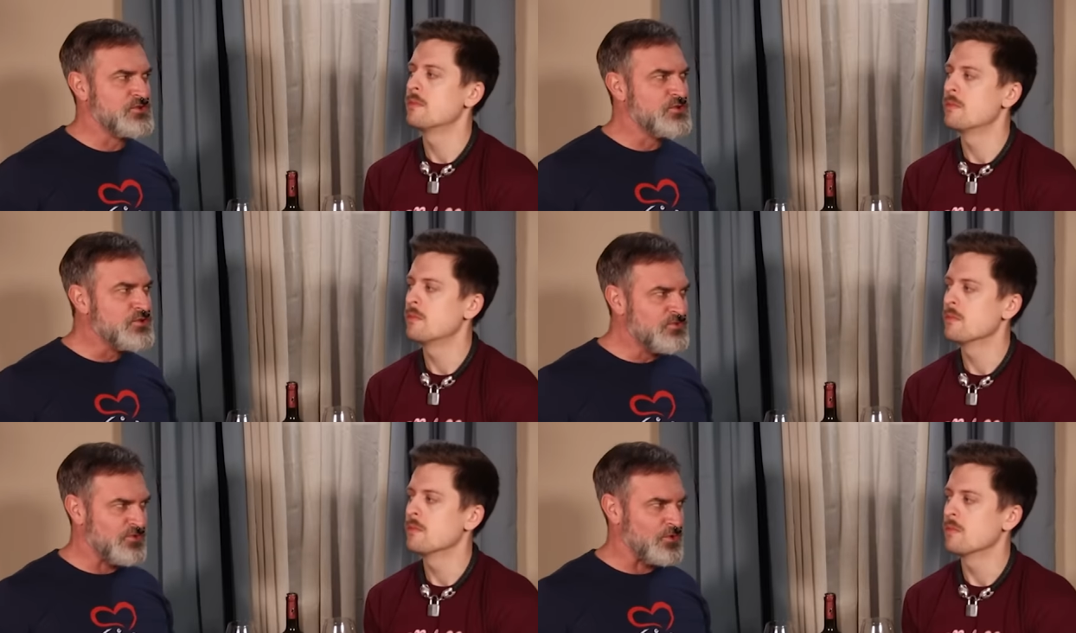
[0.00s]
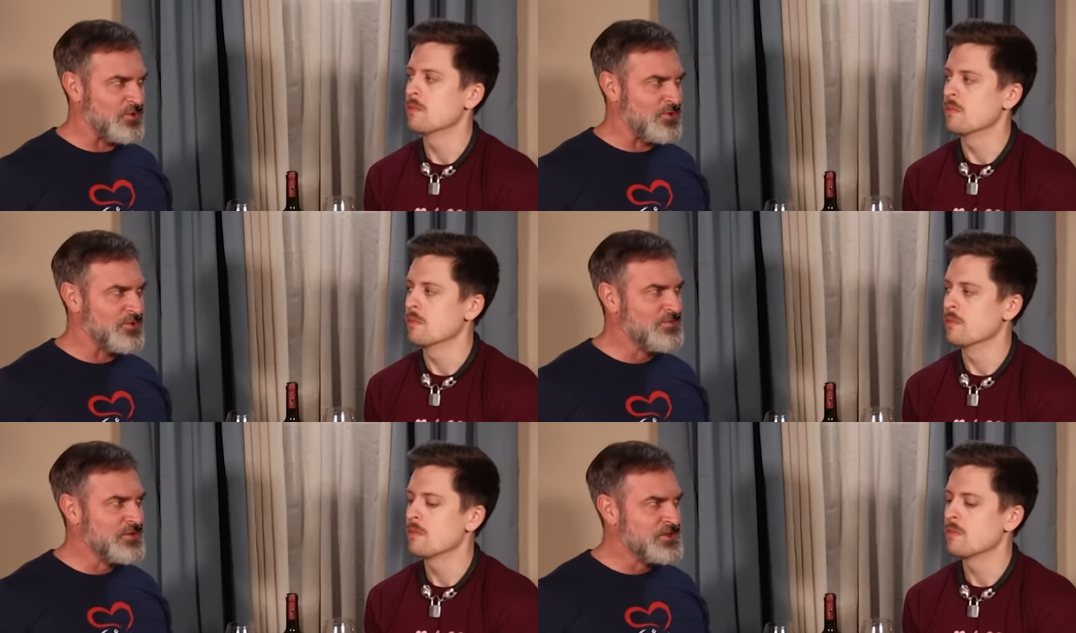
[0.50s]
Speaker 1: too full.
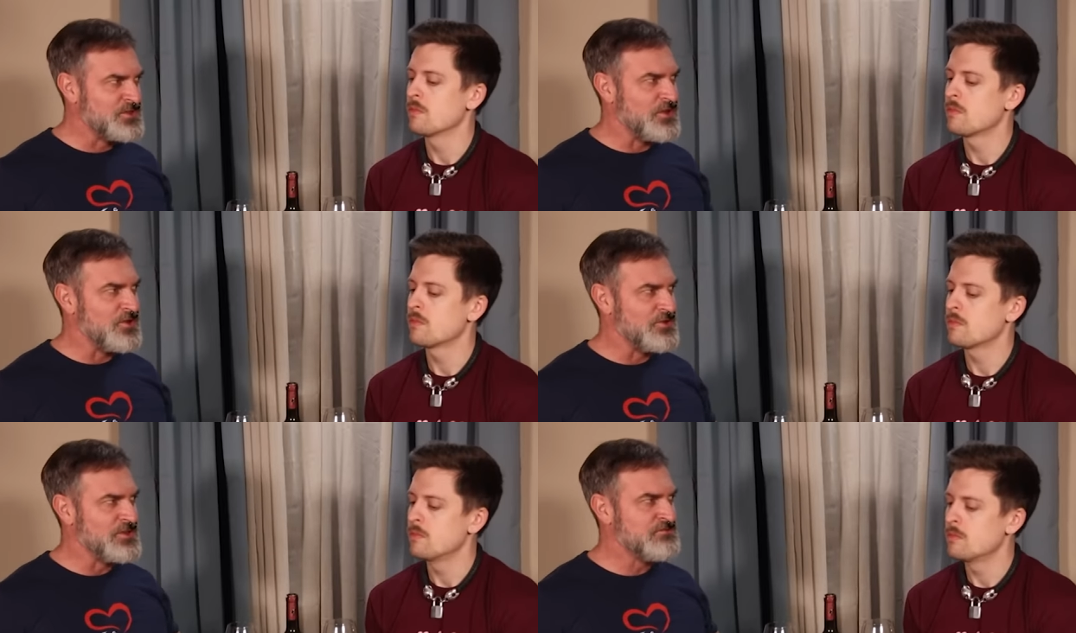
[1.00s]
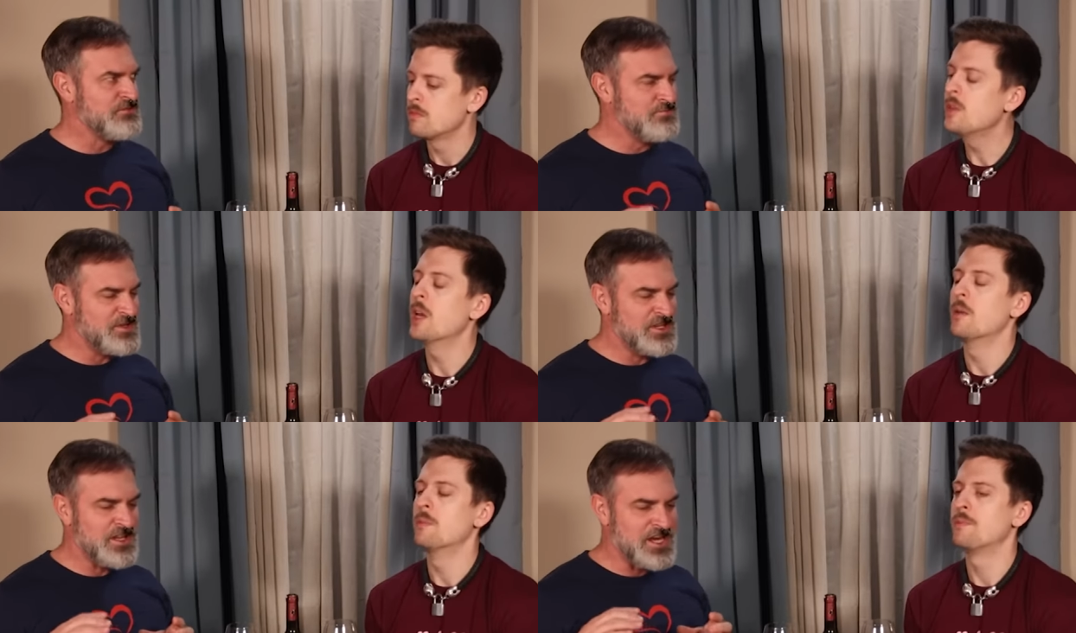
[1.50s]
So this would
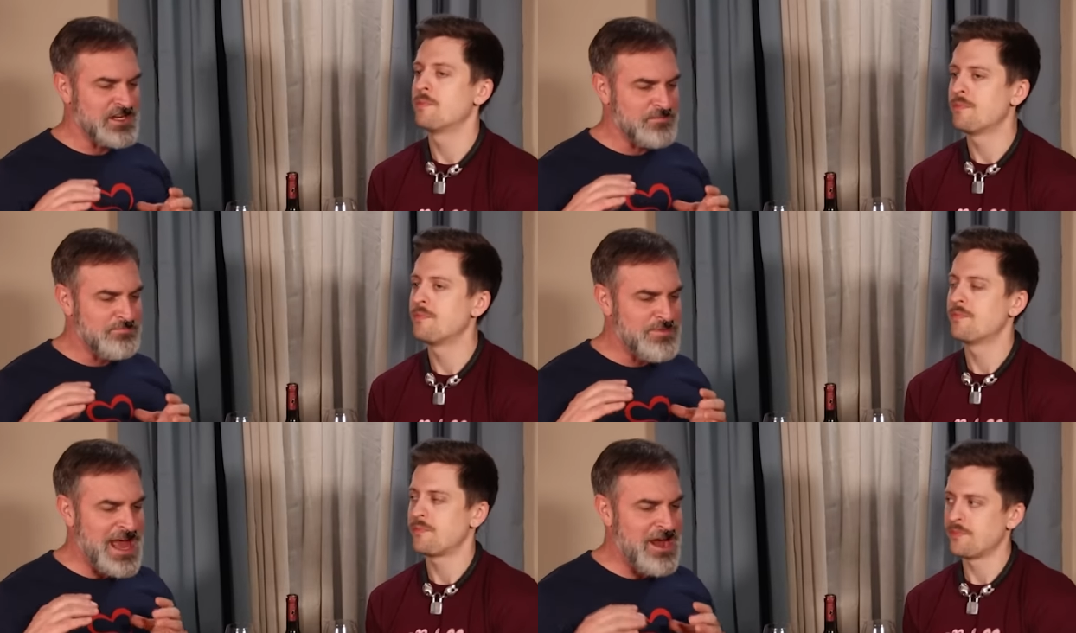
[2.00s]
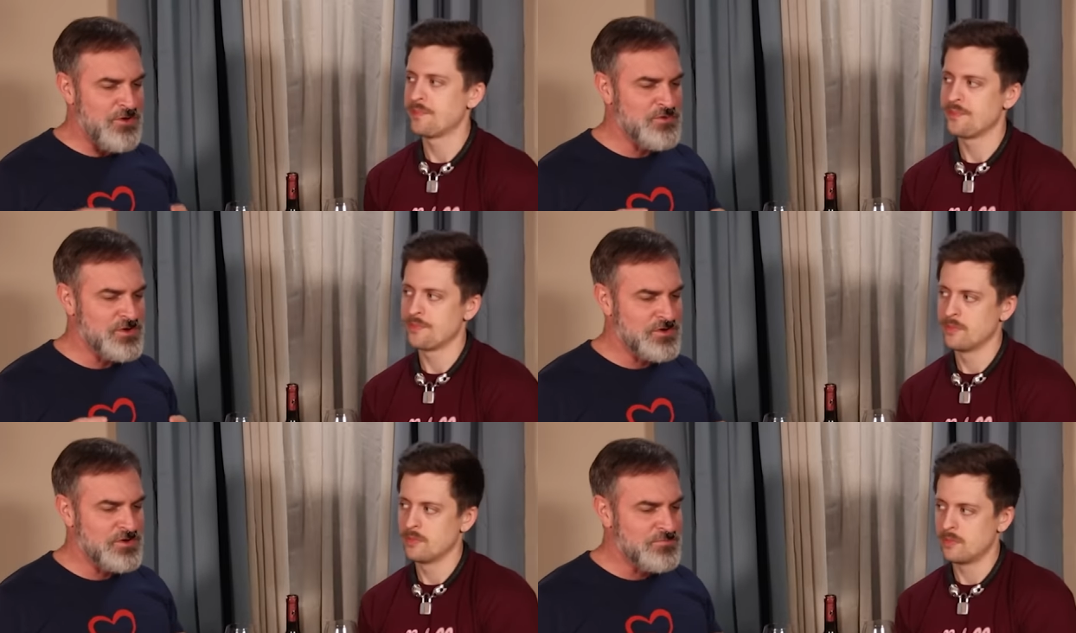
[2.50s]
be like
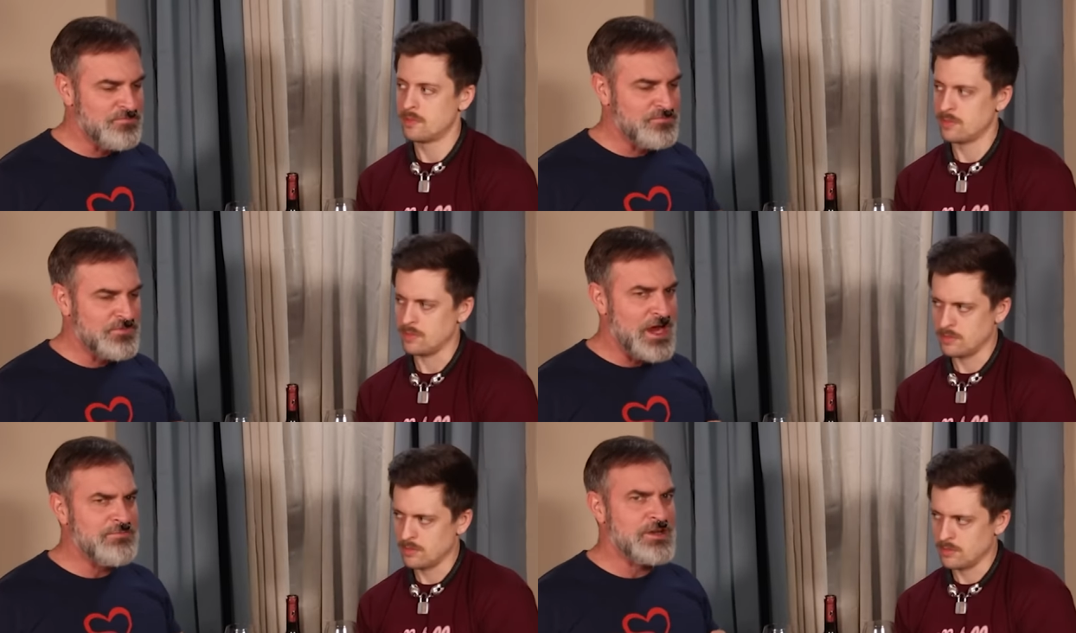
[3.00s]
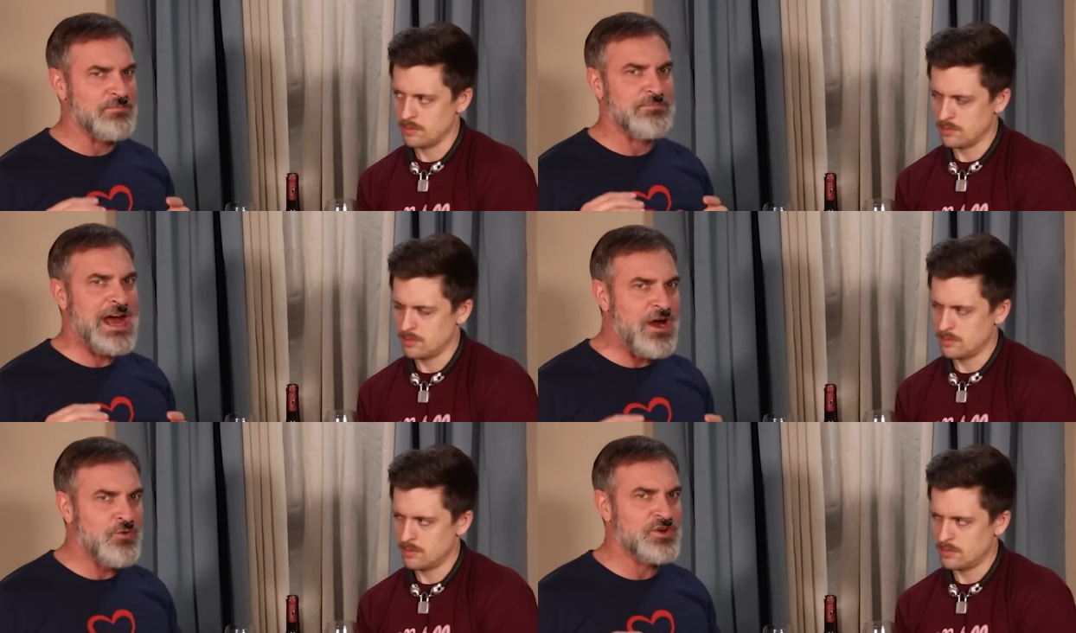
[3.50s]
power, I'd be a
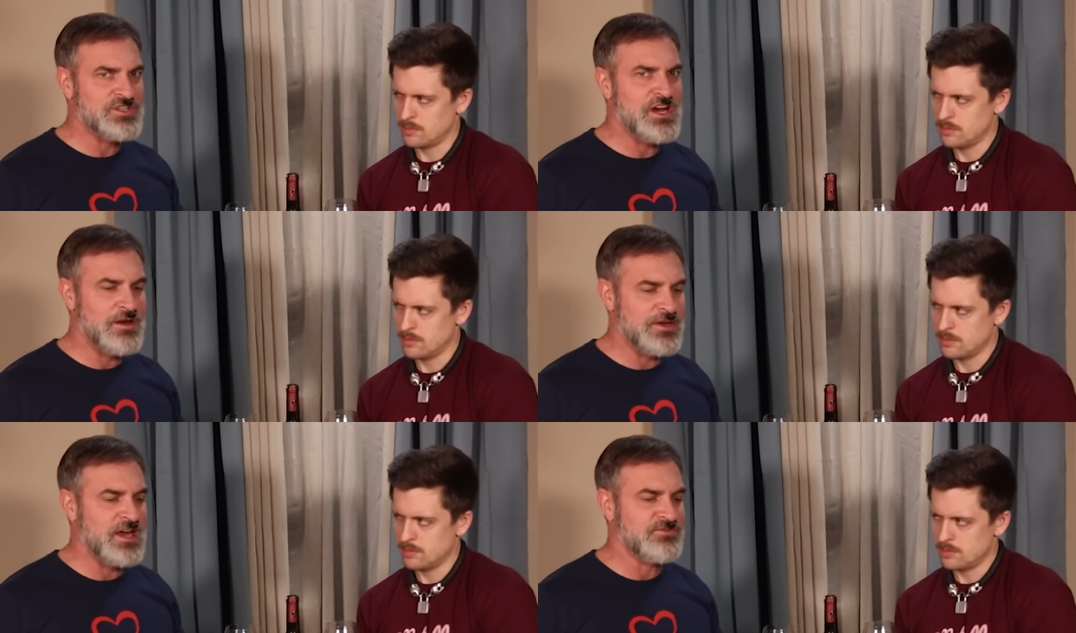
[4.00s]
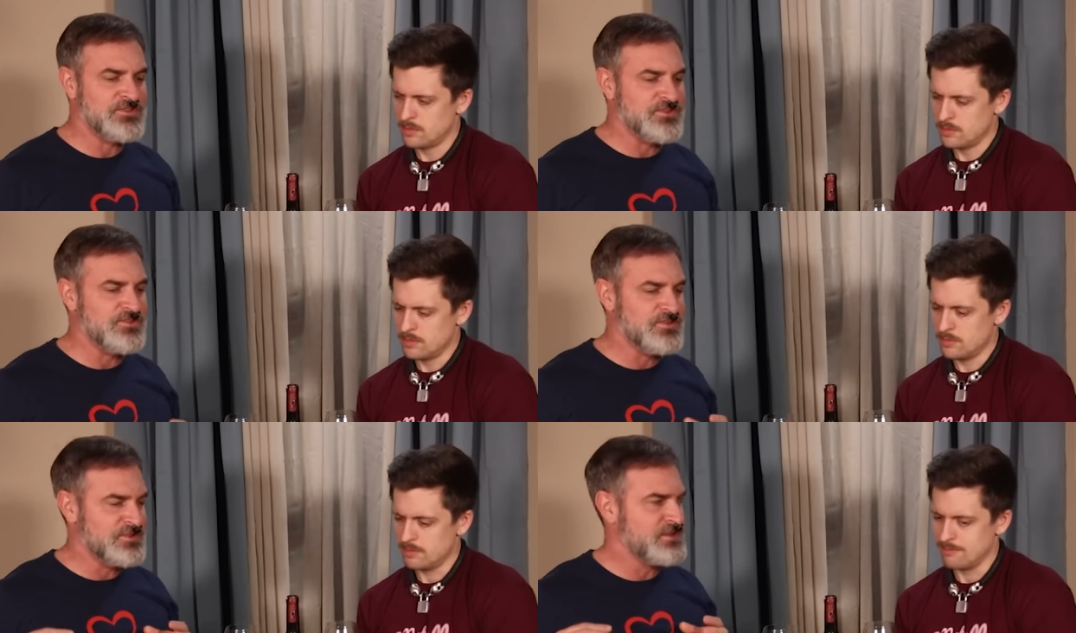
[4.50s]
power top
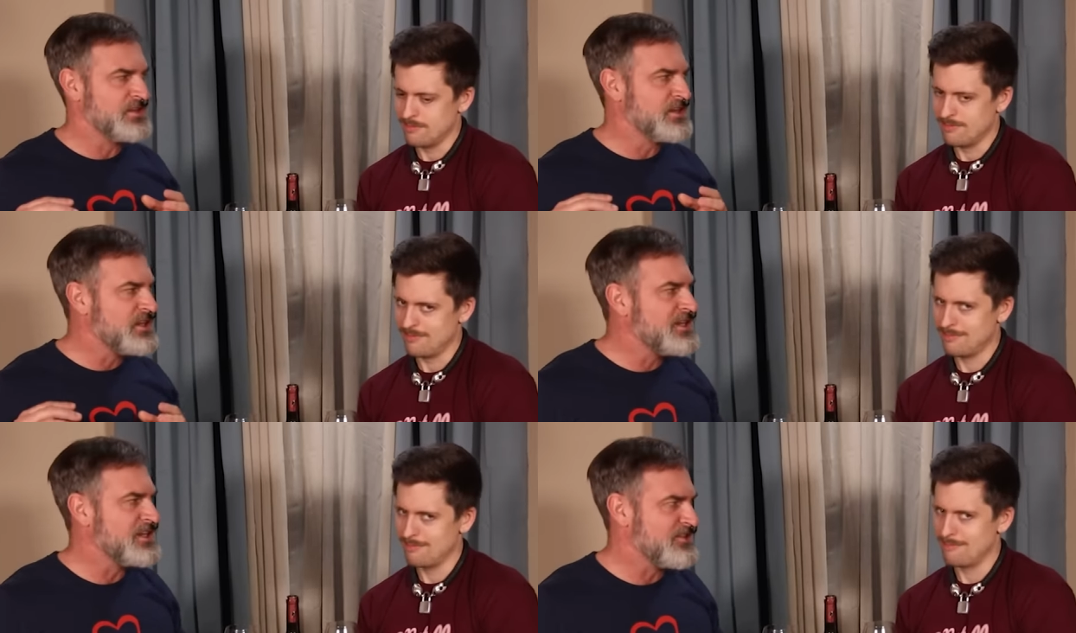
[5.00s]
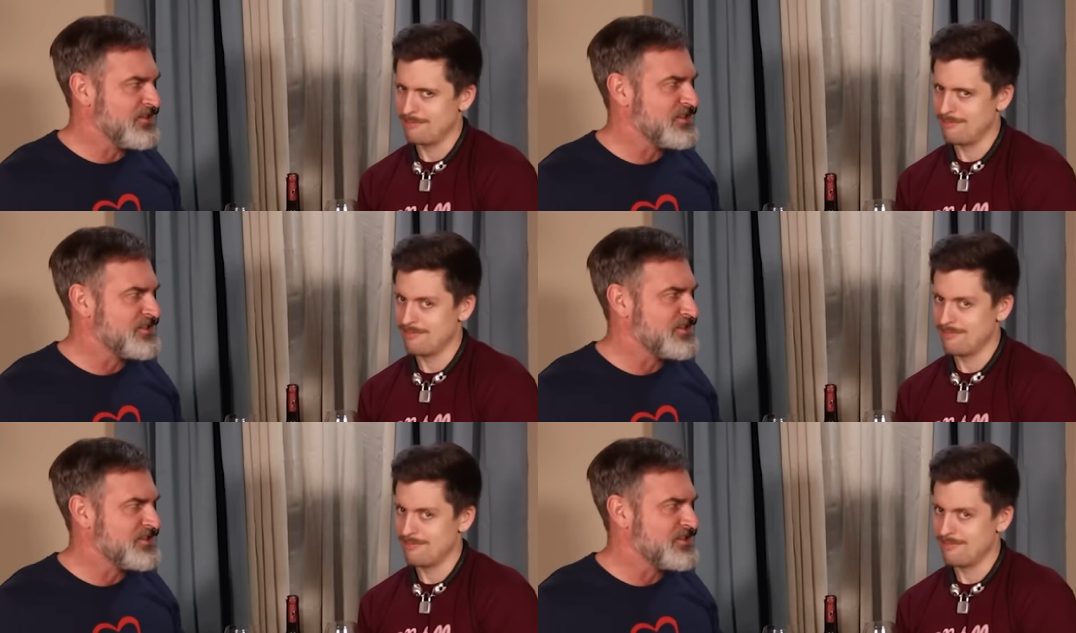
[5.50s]
after eating